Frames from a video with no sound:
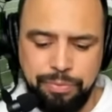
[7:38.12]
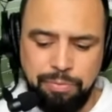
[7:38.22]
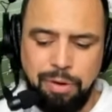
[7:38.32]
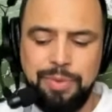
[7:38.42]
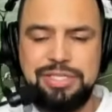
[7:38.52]

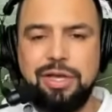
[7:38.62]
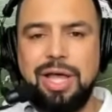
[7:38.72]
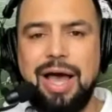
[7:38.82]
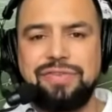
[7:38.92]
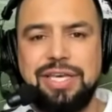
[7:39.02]
But we still
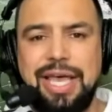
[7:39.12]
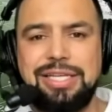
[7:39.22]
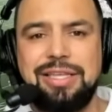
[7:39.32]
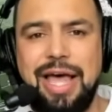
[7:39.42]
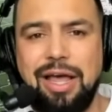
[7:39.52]
have to get
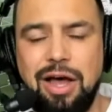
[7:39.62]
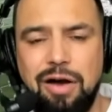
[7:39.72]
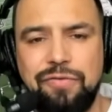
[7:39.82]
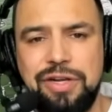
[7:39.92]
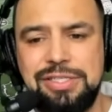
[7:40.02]
to that
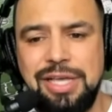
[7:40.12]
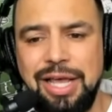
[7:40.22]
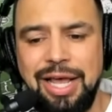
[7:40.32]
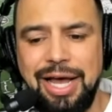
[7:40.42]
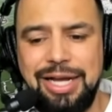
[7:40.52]
conference
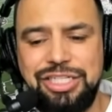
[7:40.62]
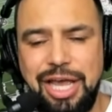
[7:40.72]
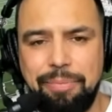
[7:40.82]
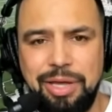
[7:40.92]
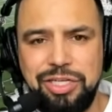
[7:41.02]

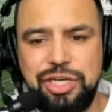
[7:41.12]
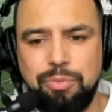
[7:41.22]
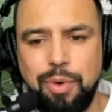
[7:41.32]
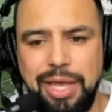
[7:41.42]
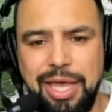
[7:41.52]
championship
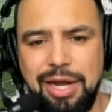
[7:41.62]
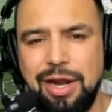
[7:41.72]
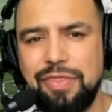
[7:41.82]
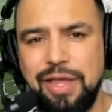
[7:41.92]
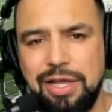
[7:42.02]
weekend. And
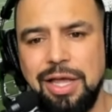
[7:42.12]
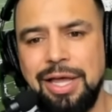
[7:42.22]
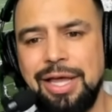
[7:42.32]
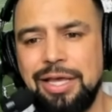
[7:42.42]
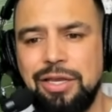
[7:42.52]
I think,
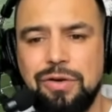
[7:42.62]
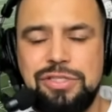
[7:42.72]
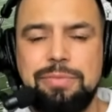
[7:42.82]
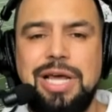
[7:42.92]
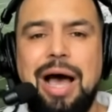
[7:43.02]
you know,
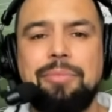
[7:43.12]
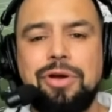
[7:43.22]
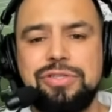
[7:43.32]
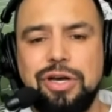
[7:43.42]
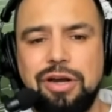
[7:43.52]
some
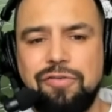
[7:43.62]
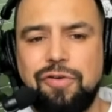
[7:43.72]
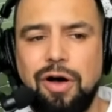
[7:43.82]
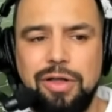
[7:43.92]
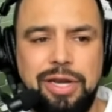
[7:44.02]
dominoes are going to
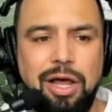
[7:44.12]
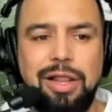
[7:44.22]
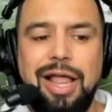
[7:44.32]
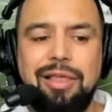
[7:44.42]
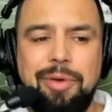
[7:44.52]
fall, and all
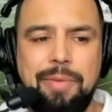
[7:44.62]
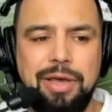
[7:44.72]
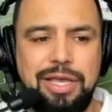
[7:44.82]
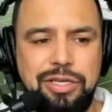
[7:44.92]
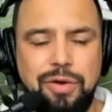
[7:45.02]
Alabama
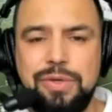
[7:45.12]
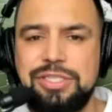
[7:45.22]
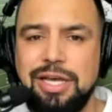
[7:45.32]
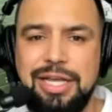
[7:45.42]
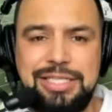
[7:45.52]
can do is
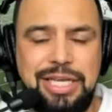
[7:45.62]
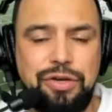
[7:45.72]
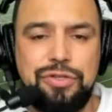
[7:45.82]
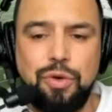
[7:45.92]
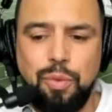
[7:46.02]
to
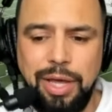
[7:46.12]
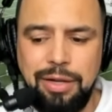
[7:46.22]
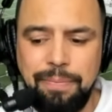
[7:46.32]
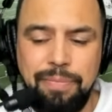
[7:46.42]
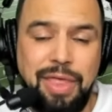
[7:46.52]
continue to
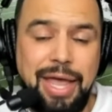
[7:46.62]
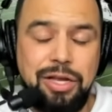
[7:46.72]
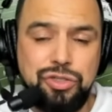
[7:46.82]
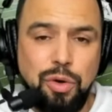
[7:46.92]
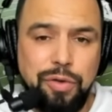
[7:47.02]
win. They
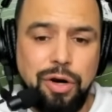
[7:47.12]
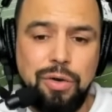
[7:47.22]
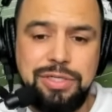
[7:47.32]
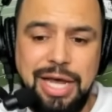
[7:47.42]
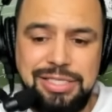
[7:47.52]
control their
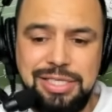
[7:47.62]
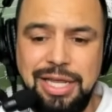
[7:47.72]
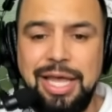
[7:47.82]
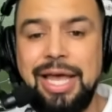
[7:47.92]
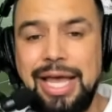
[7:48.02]
own
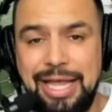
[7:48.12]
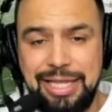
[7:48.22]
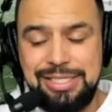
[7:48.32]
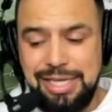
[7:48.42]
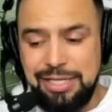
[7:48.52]
destiny in
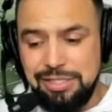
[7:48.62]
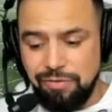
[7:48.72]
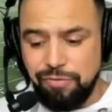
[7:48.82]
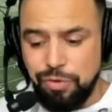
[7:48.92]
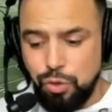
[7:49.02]
the sense
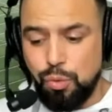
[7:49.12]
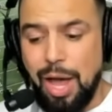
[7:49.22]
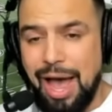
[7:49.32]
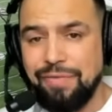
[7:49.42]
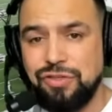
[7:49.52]
of you
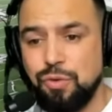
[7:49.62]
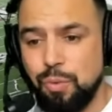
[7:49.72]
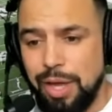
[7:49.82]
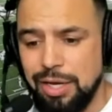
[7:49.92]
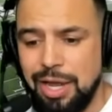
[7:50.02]
have to
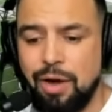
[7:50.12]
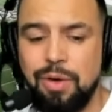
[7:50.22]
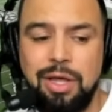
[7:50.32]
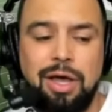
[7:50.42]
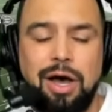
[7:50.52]
win. Now,
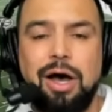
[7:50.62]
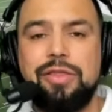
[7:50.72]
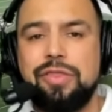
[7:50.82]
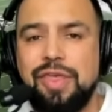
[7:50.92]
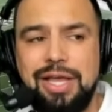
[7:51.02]

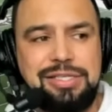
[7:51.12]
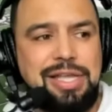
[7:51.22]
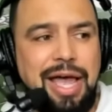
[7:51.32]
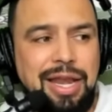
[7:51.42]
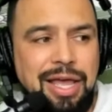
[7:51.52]
other things
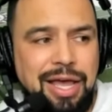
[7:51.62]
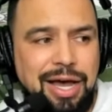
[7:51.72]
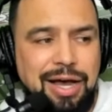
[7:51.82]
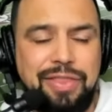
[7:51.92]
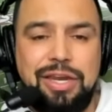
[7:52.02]
that
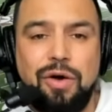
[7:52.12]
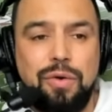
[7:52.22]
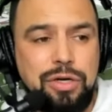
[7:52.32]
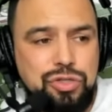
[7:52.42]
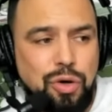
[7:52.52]
they
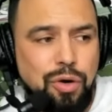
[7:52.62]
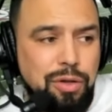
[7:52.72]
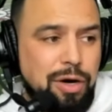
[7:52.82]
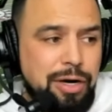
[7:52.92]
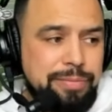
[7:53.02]
don't
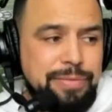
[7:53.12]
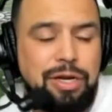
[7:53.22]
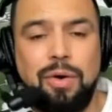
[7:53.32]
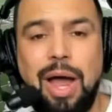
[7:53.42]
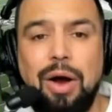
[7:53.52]
control are, you
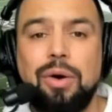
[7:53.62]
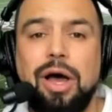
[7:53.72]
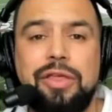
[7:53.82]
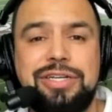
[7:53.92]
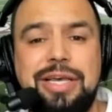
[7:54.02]
know, how are
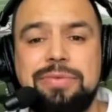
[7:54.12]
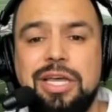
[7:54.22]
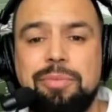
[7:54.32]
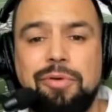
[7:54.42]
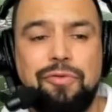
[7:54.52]
other teams
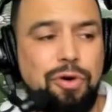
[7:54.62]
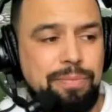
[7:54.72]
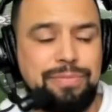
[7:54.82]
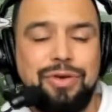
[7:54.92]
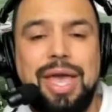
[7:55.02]
going to
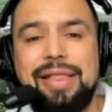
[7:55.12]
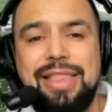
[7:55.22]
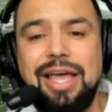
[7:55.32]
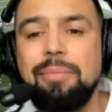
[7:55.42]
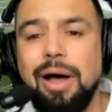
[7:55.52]
perform? You can't
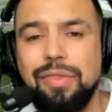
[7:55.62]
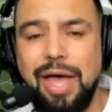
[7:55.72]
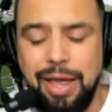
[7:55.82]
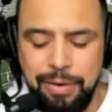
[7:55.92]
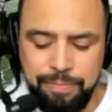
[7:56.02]
think about
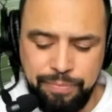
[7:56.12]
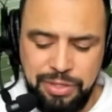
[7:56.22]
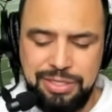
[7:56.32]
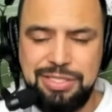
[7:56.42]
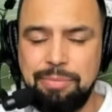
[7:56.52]
that.
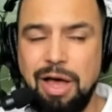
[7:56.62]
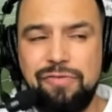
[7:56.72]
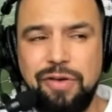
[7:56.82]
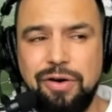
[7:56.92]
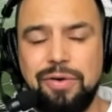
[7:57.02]
This team, I
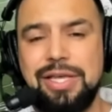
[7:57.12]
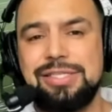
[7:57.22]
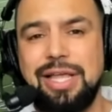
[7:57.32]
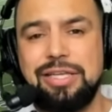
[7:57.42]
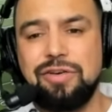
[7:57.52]
feel,
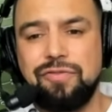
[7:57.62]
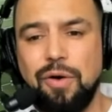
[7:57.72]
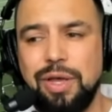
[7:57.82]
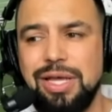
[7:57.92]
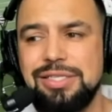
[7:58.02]
is laser
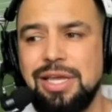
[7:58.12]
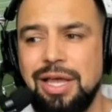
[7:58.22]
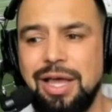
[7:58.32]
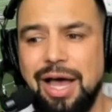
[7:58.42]
focused.